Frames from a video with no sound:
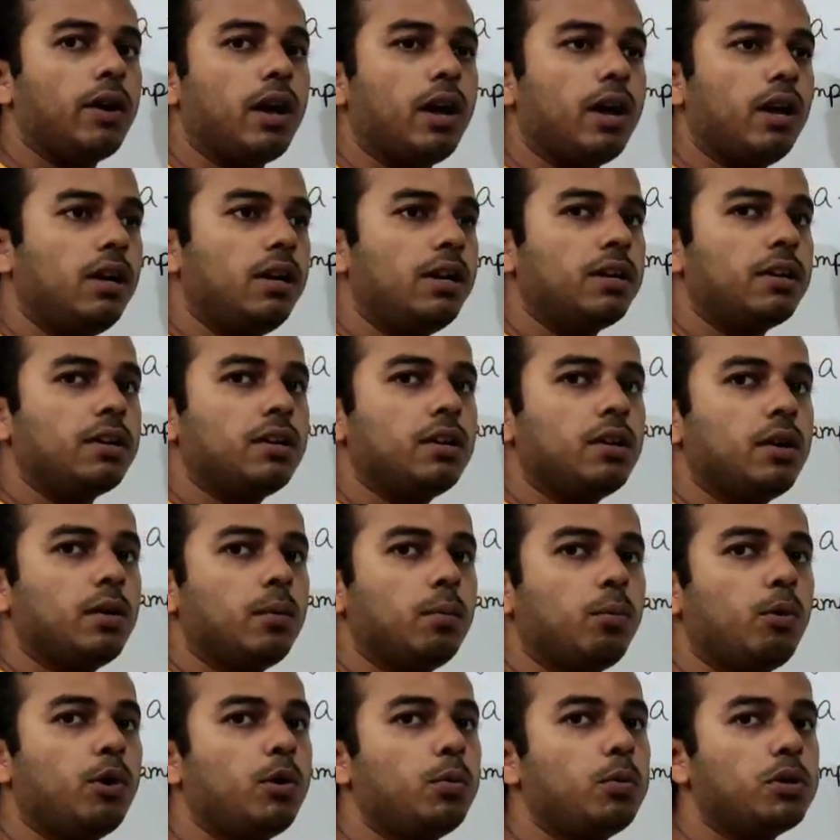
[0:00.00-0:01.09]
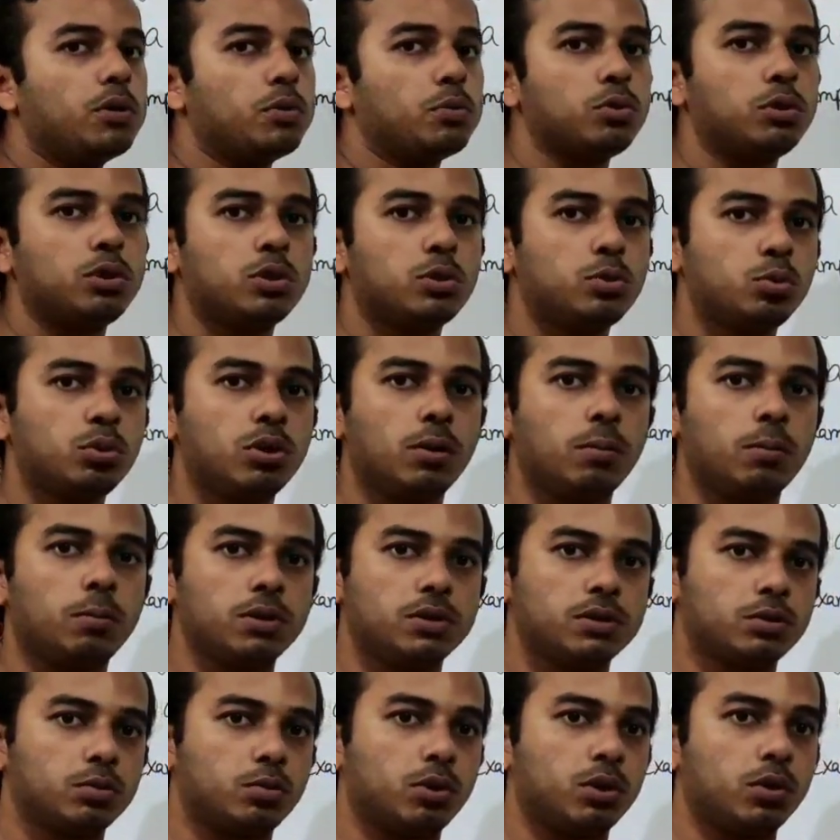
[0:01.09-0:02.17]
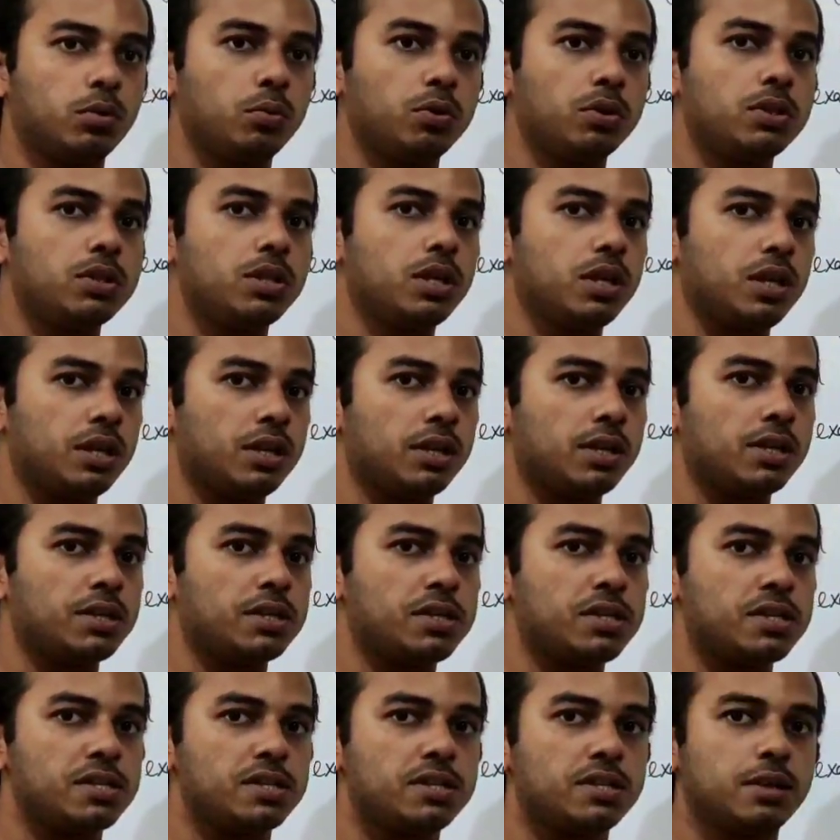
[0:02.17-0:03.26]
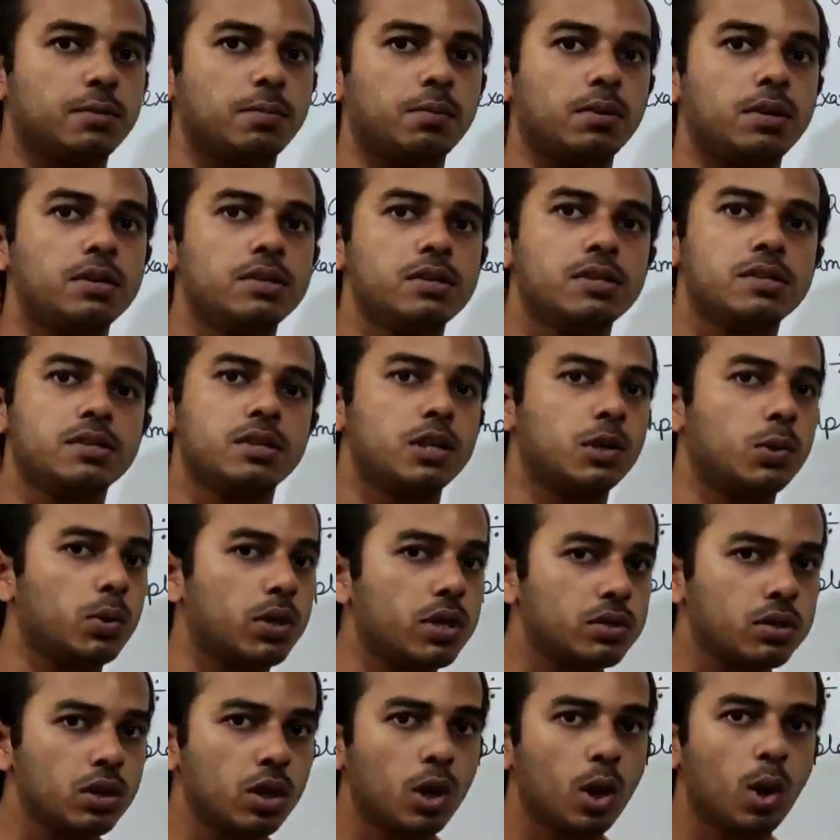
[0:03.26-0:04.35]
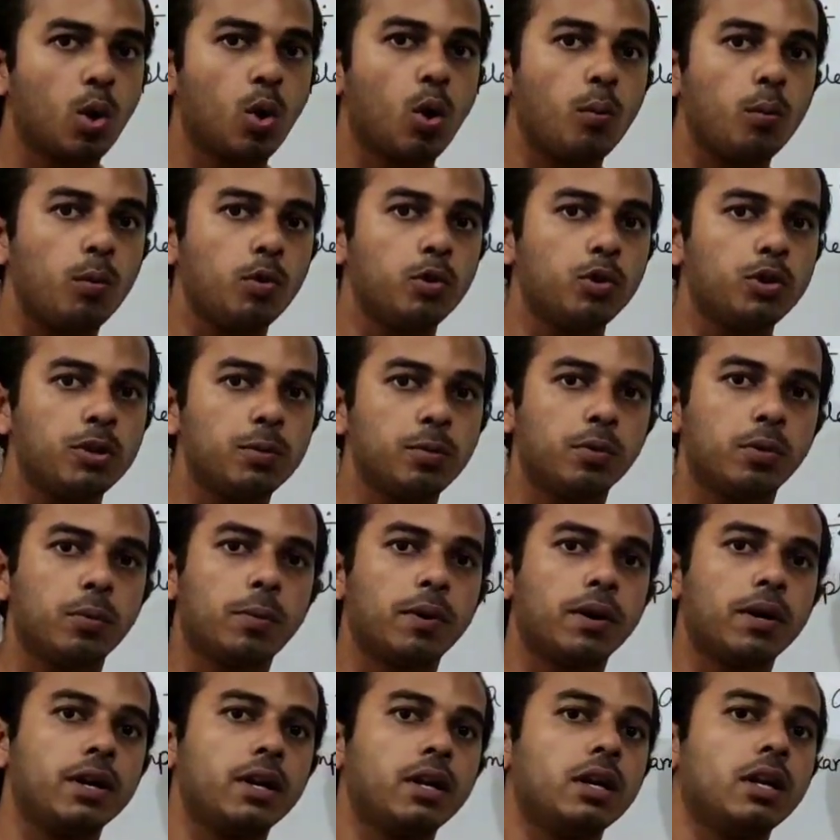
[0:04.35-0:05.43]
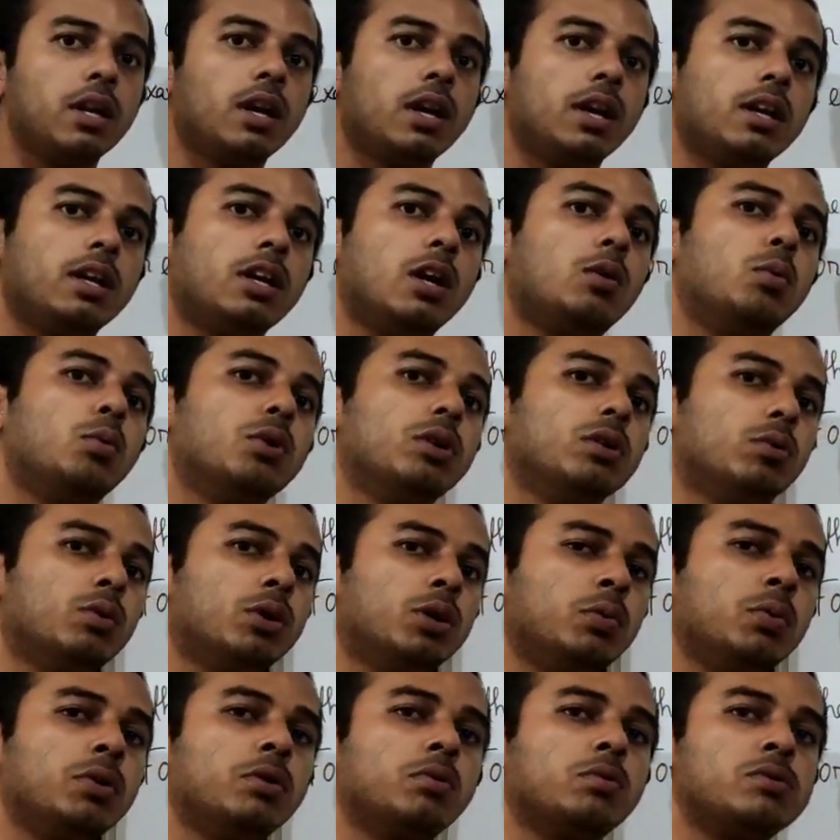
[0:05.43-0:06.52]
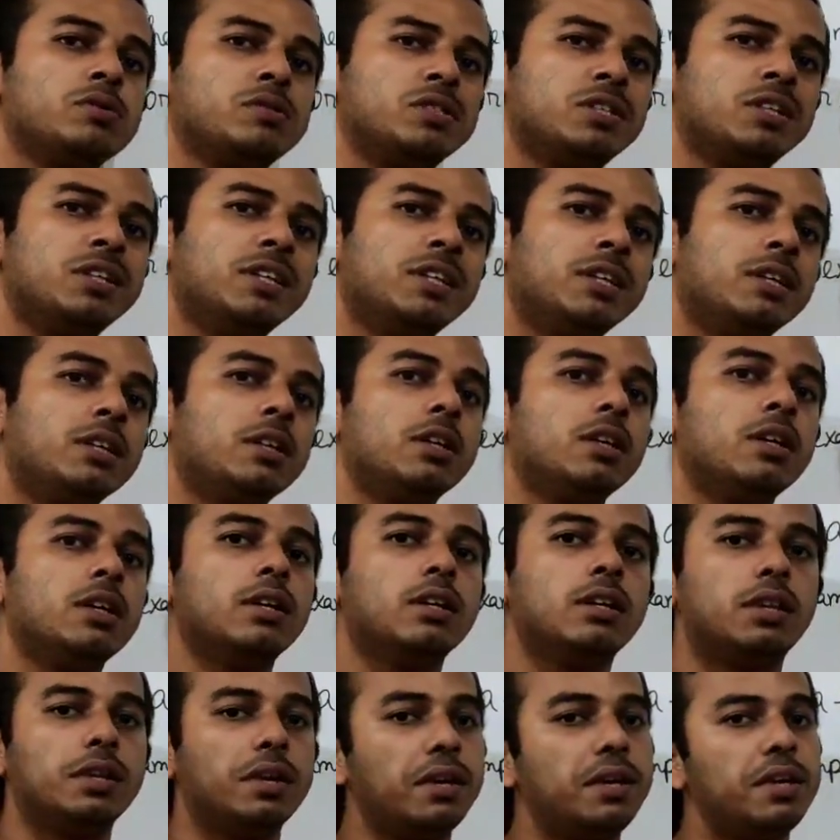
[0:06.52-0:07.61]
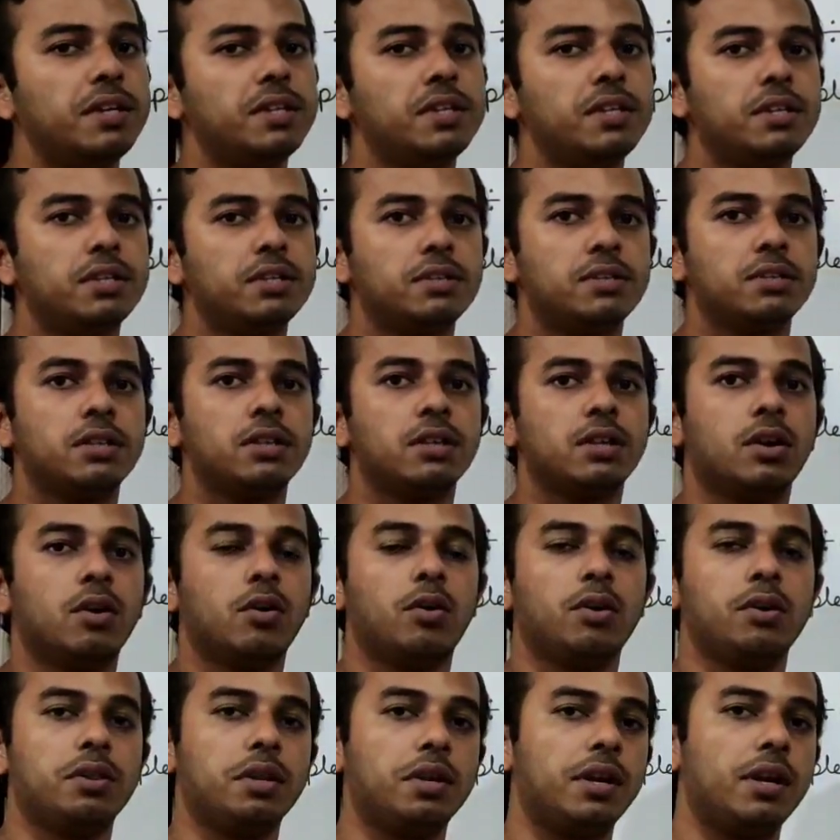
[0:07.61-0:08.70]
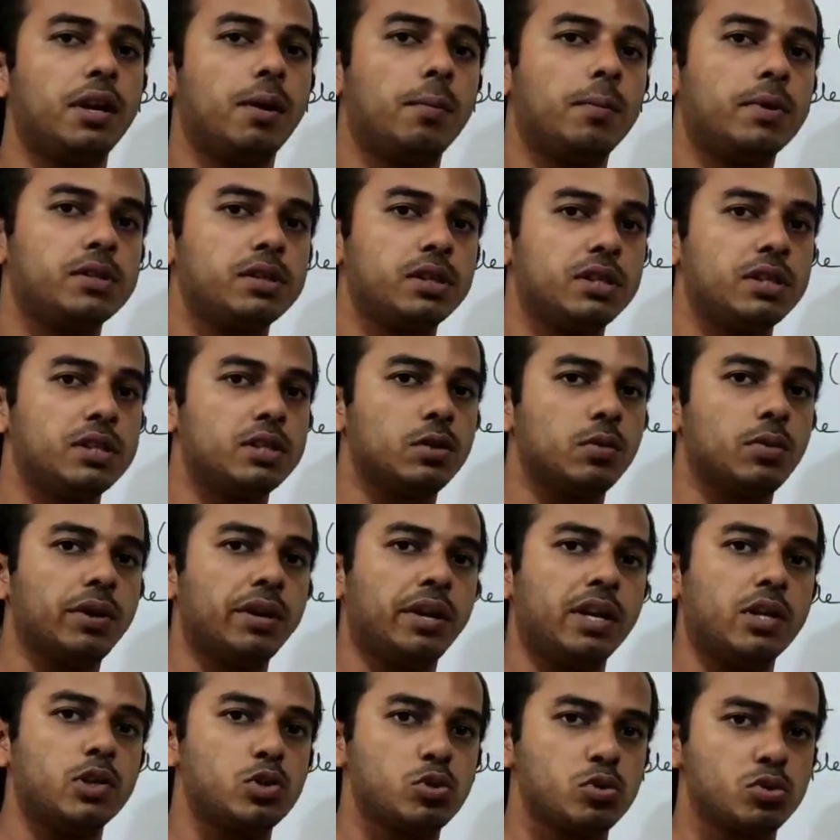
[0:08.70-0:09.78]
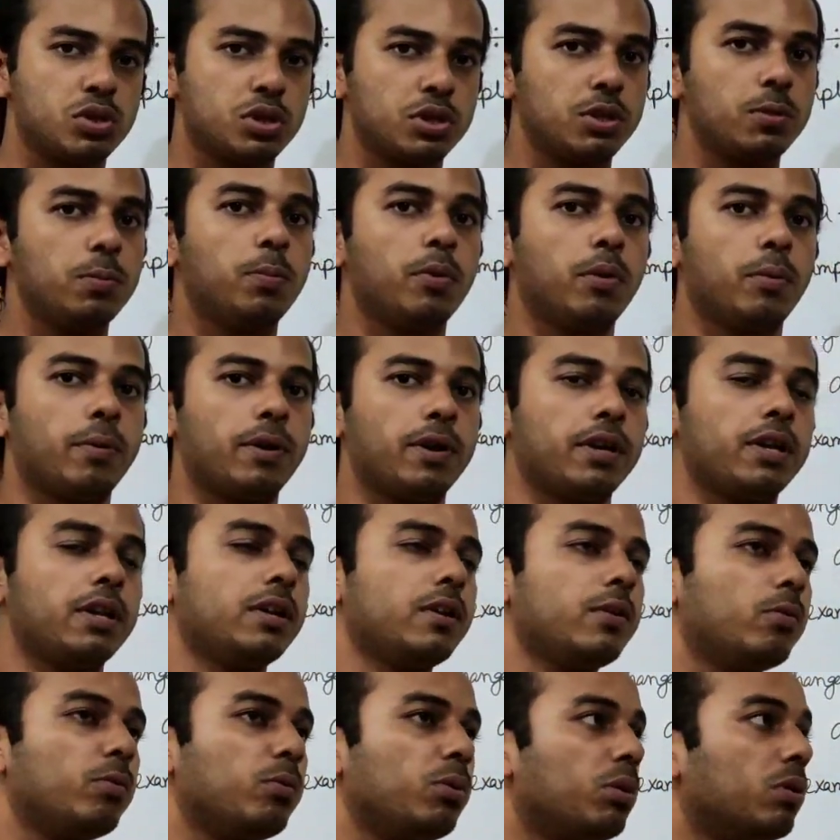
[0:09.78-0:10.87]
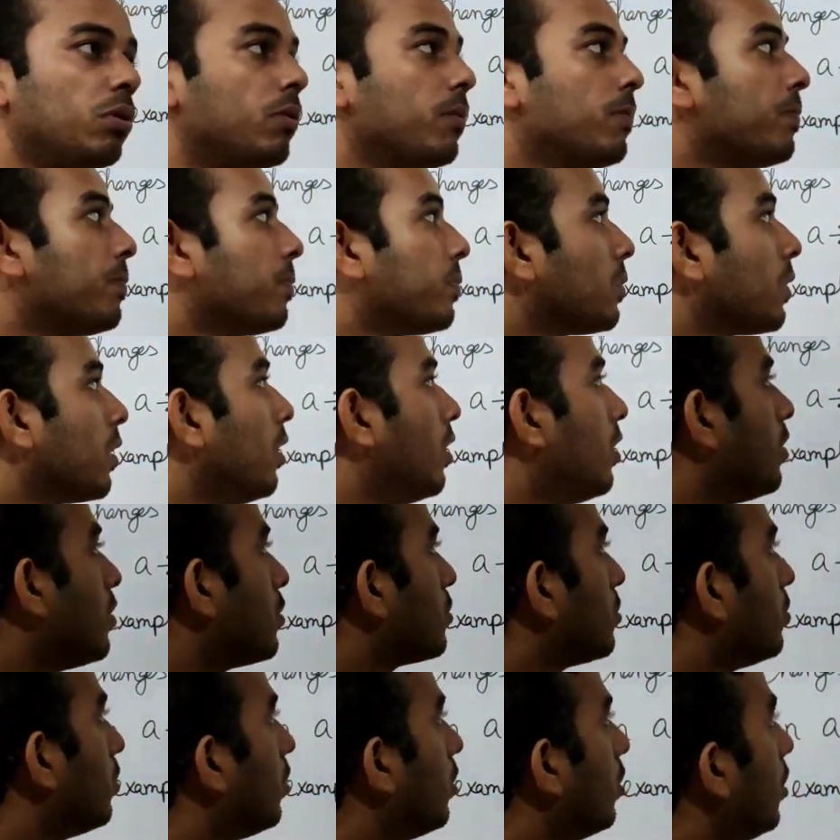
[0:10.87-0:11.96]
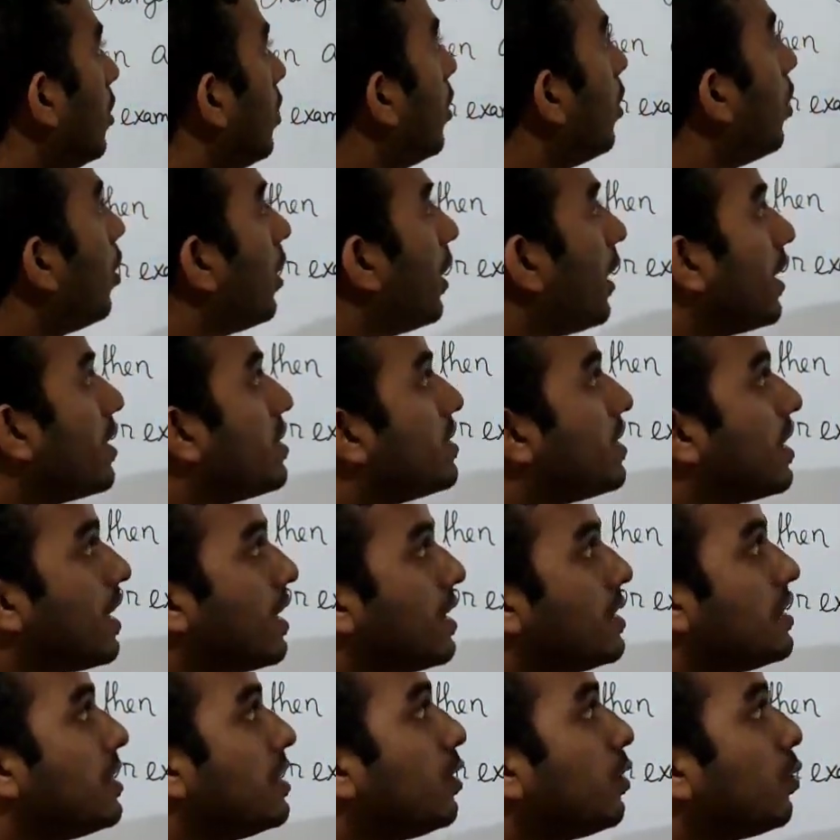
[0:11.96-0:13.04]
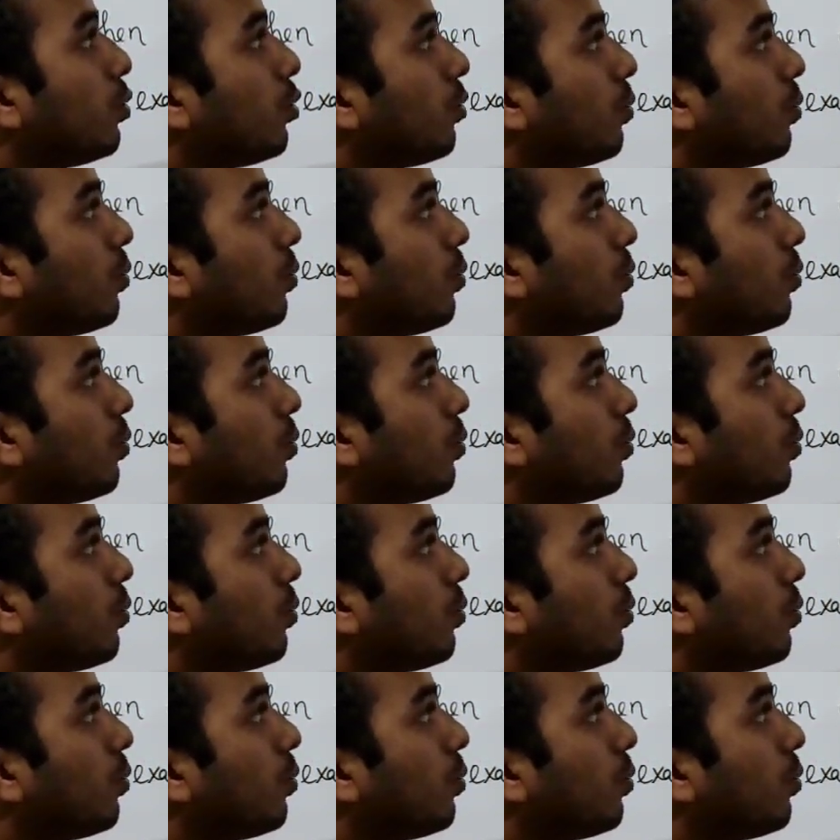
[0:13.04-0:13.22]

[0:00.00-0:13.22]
earlier point was with two numbers. When we interchange their places, it was commutative property. Now when we consider 3 digits or 3 numbers, it is our associative property, we know. So a change in